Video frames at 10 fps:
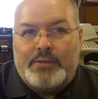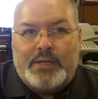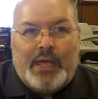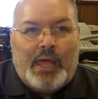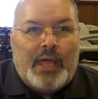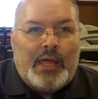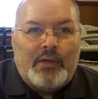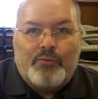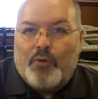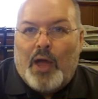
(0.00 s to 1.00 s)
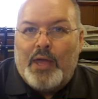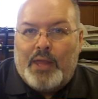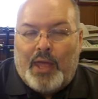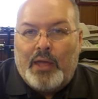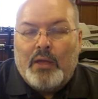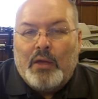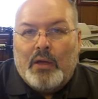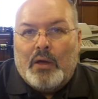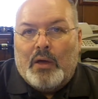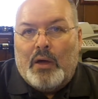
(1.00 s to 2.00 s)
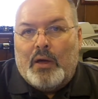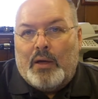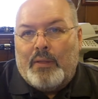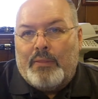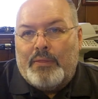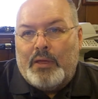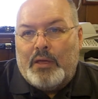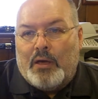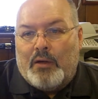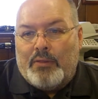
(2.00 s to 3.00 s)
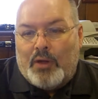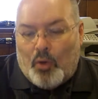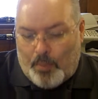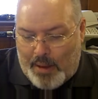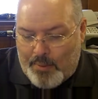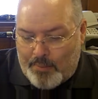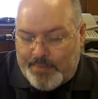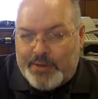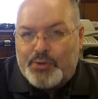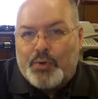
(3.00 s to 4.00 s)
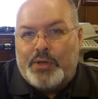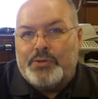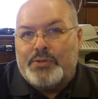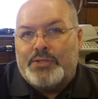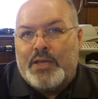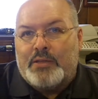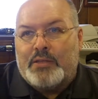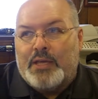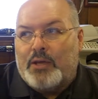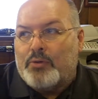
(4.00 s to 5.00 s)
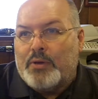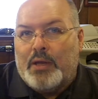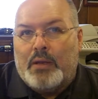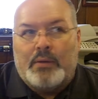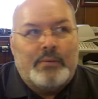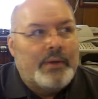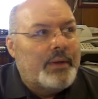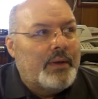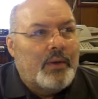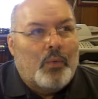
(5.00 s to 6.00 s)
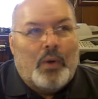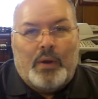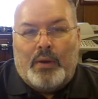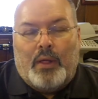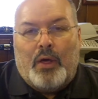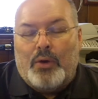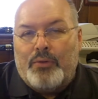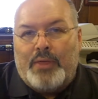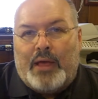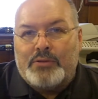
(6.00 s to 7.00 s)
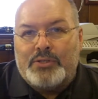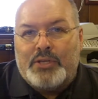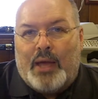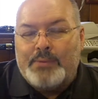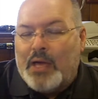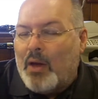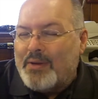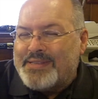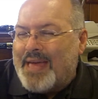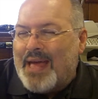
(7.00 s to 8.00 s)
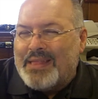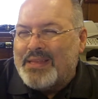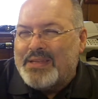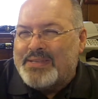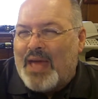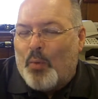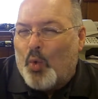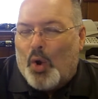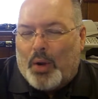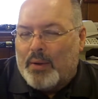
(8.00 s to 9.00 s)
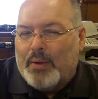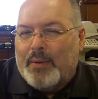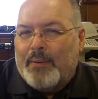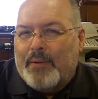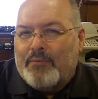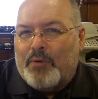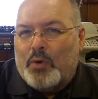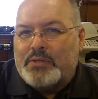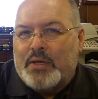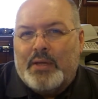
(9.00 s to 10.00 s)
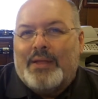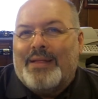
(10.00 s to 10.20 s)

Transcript: today, Friday, the Obama administration said that they created 100,000 jobs. How exactly does that work, folks?